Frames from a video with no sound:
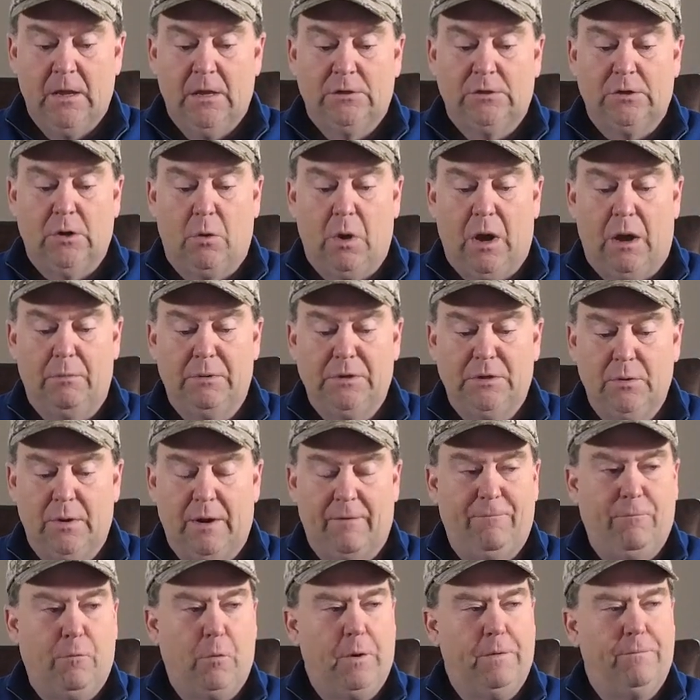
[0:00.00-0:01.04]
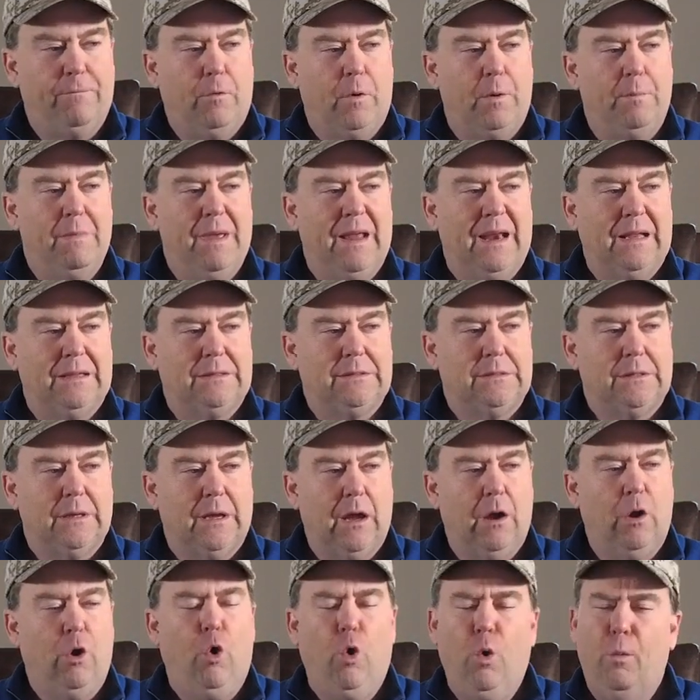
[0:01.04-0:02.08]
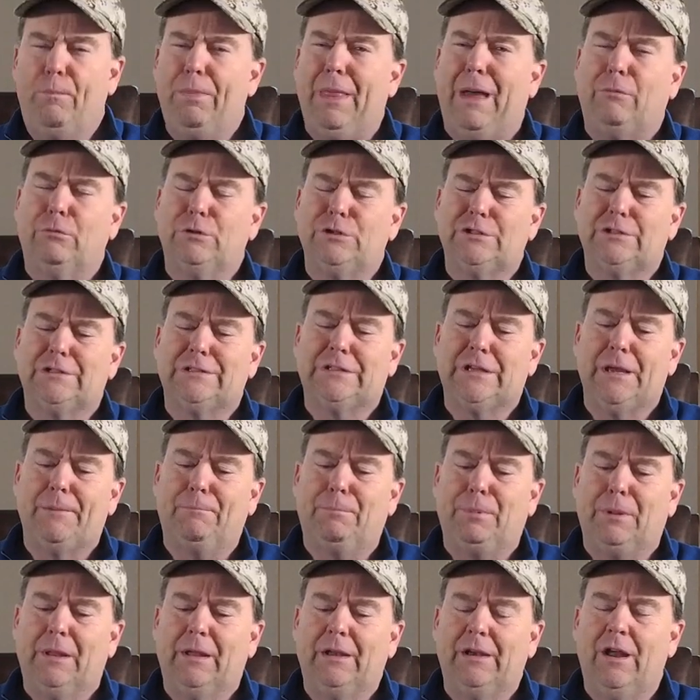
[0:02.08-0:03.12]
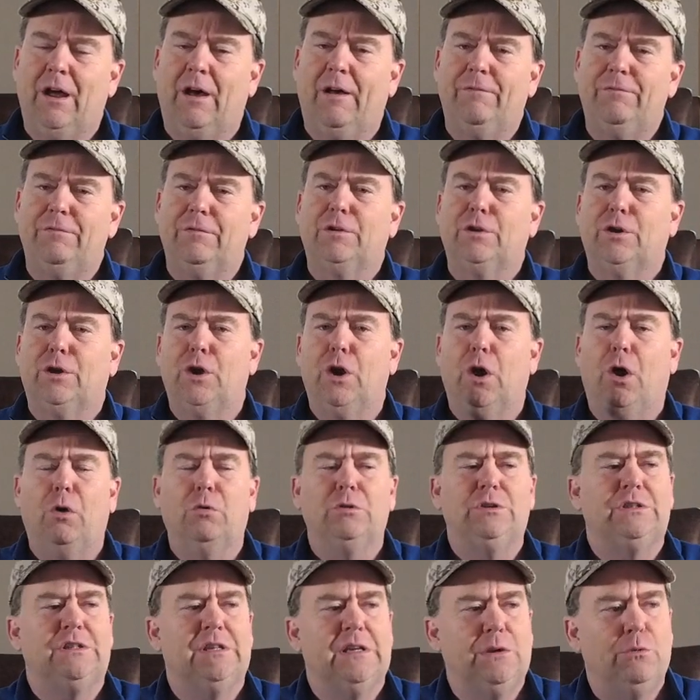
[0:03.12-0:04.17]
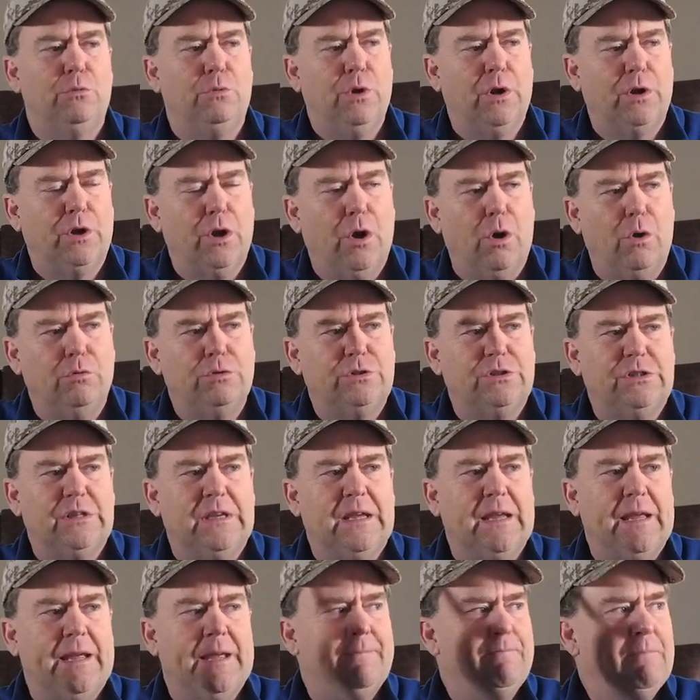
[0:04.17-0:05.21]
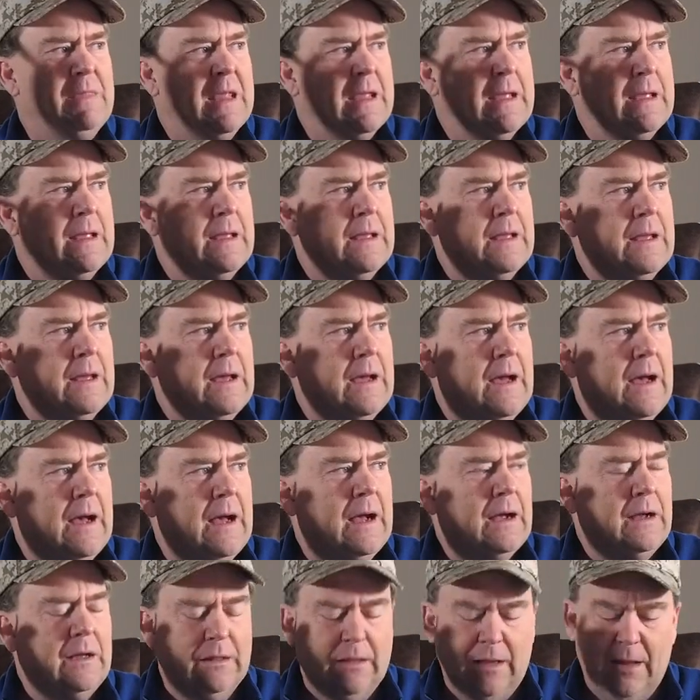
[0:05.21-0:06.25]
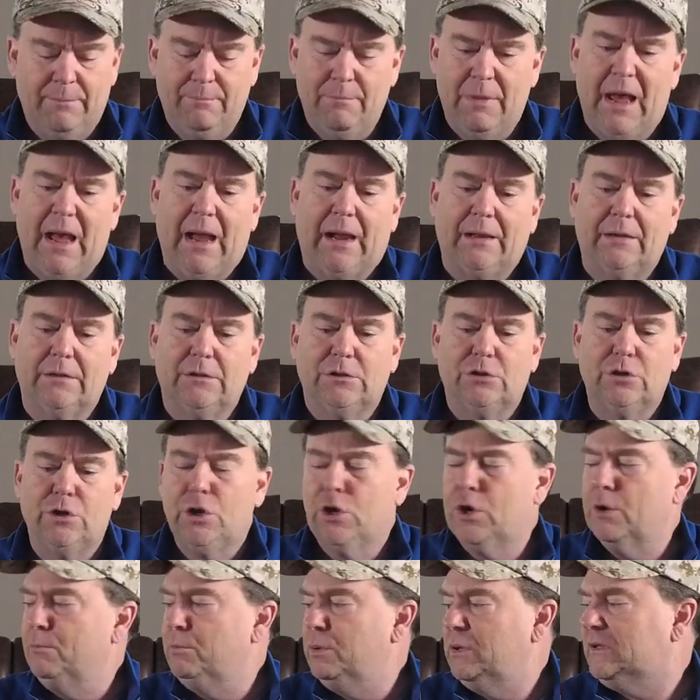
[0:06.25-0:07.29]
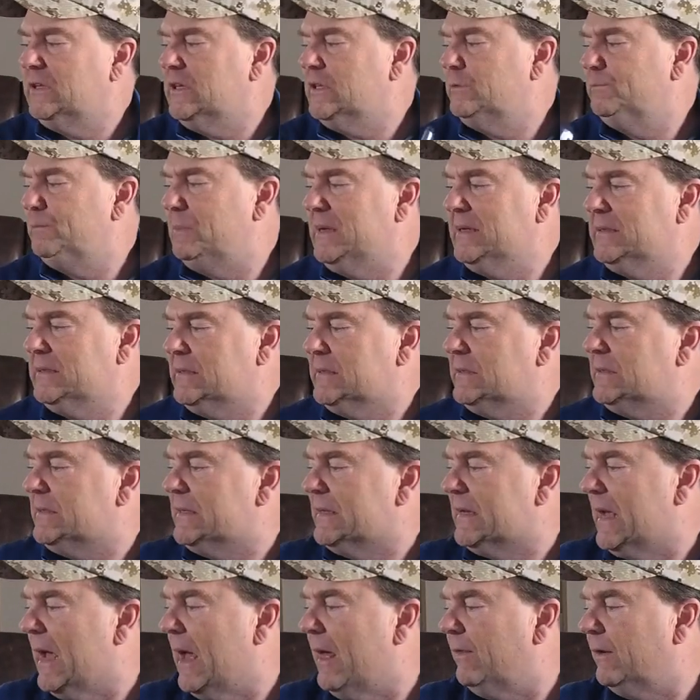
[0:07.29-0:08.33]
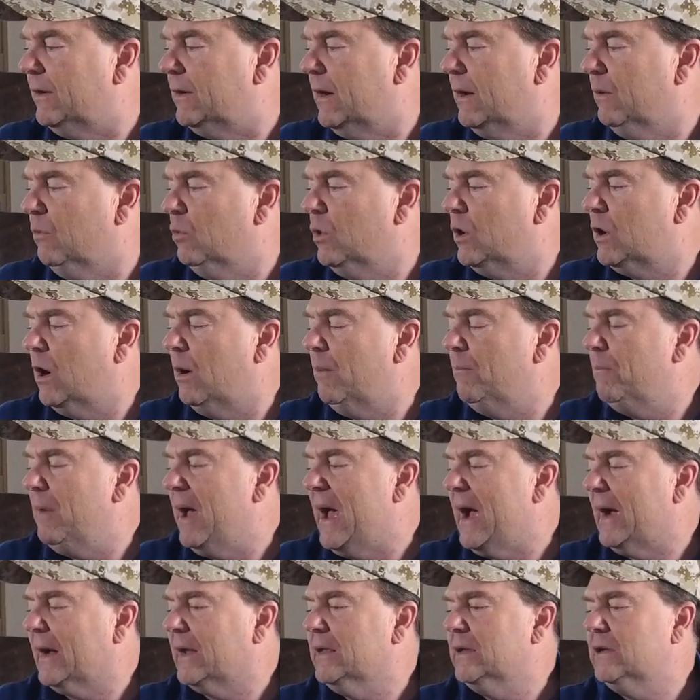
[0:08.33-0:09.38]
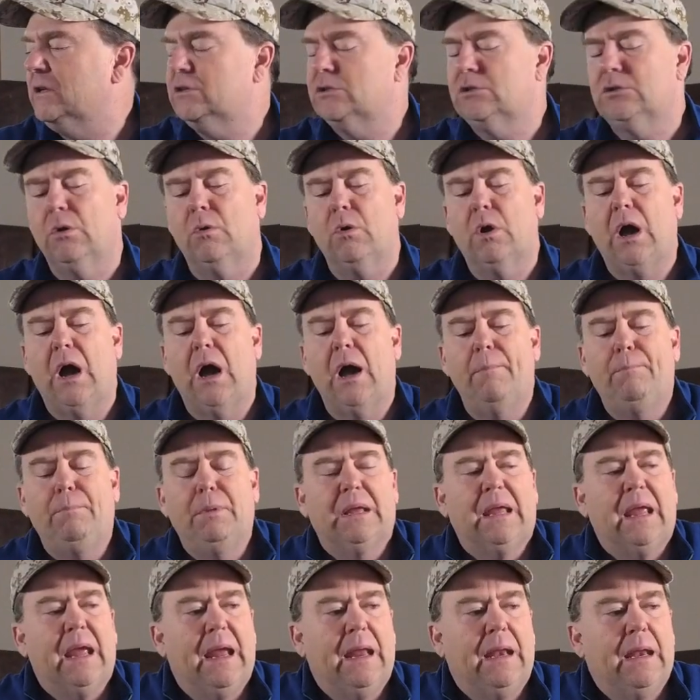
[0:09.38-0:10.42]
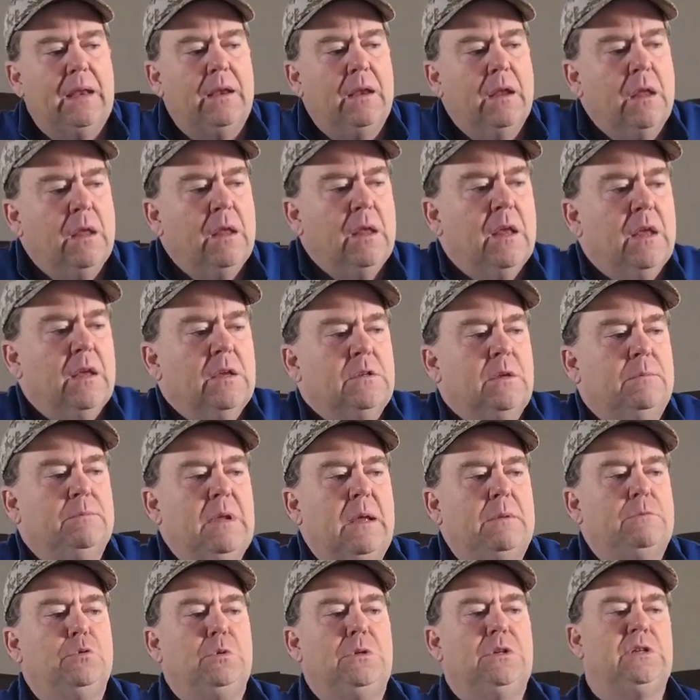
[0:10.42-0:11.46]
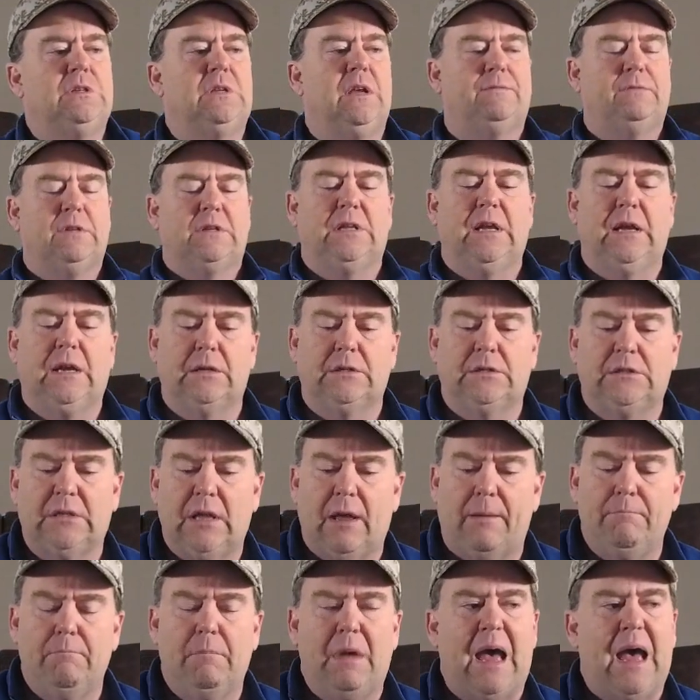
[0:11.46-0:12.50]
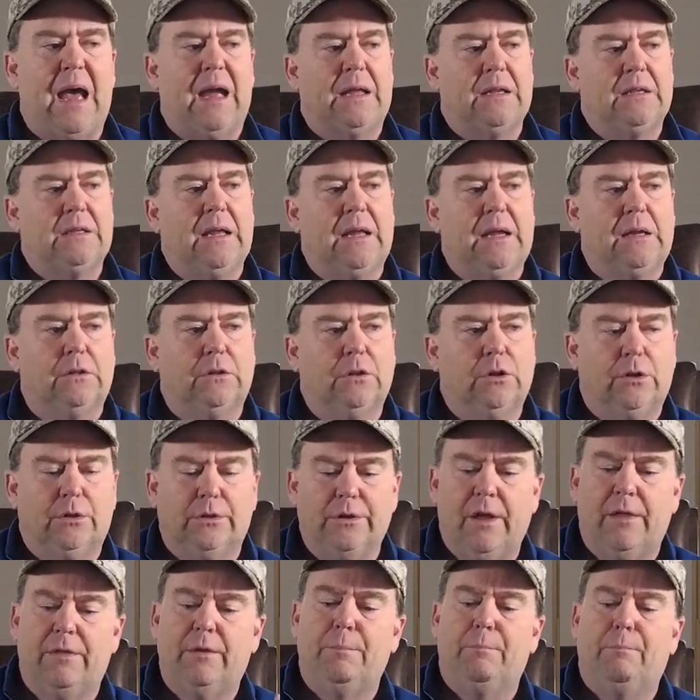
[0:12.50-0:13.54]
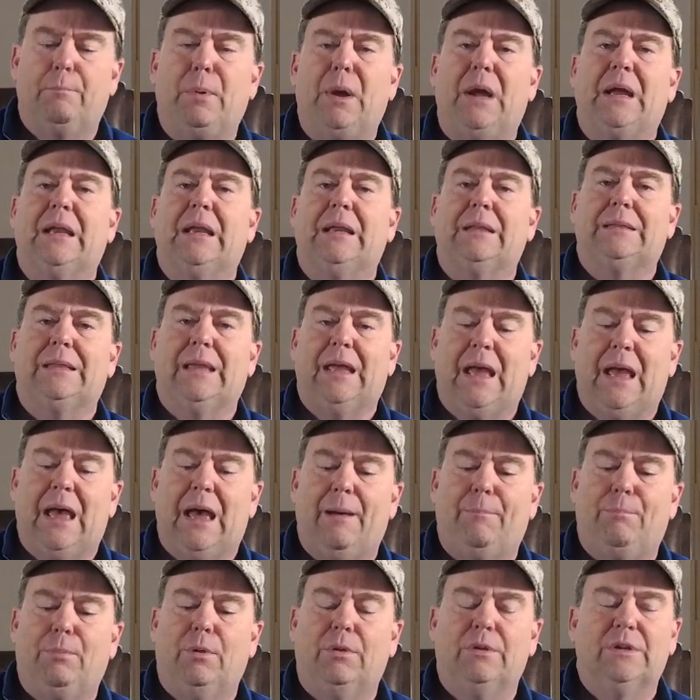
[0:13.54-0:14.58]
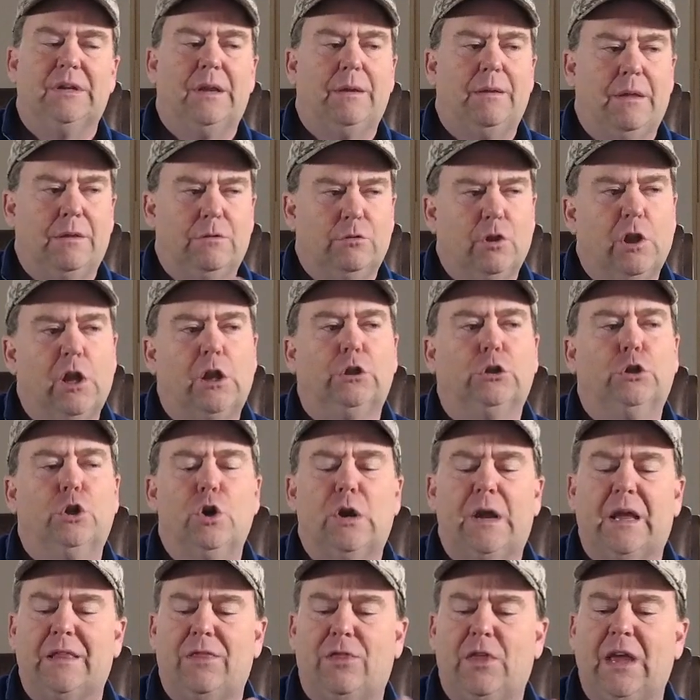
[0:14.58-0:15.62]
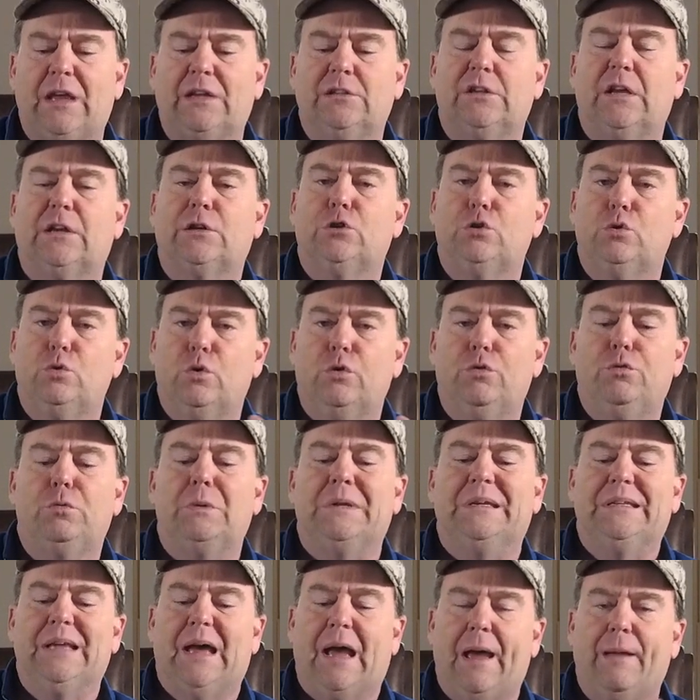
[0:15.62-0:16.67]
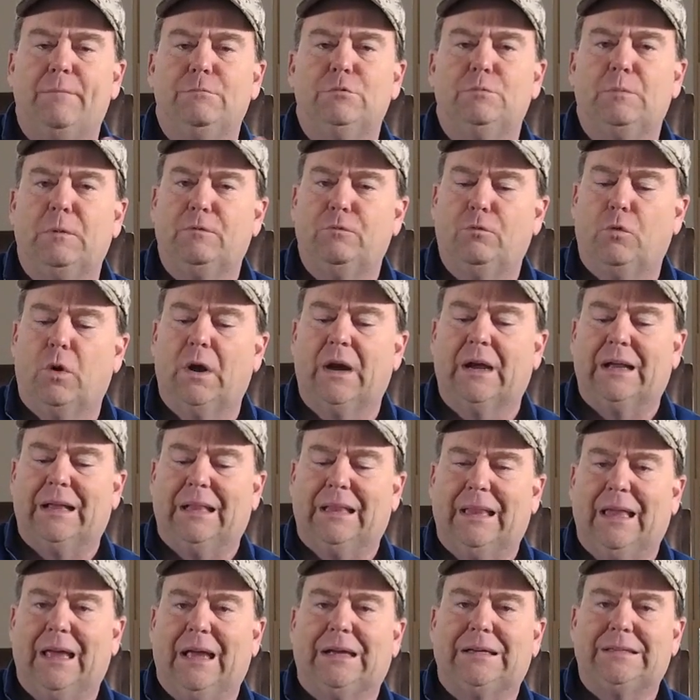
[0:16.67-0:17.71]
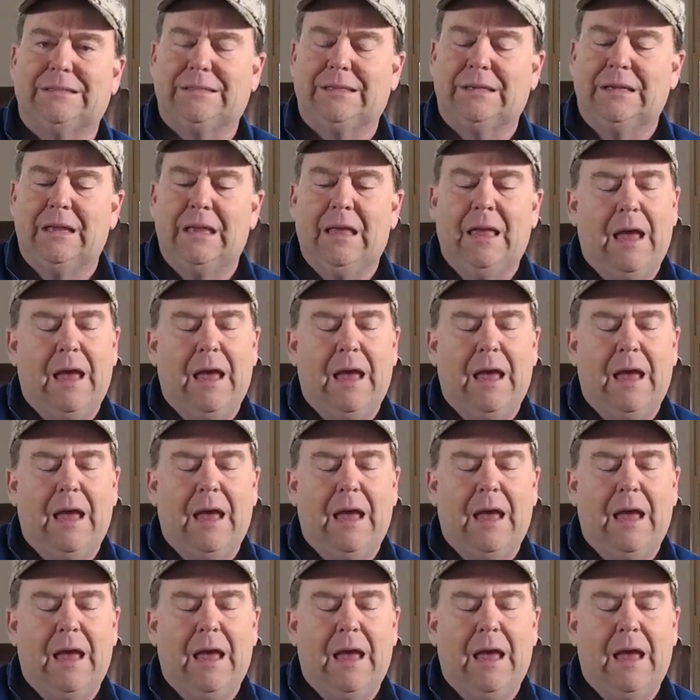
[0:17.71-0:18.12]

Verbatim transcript: So how are we doing? At 44 minutes. I hope that was simple enough. Go see go see uh, Glenn Beck so you can put these pieces together, and we'll come back. It is so complicated sometimes we just have to take a step back and take a little another bite at the apple and, and, and look at things like two or three times before it clicks.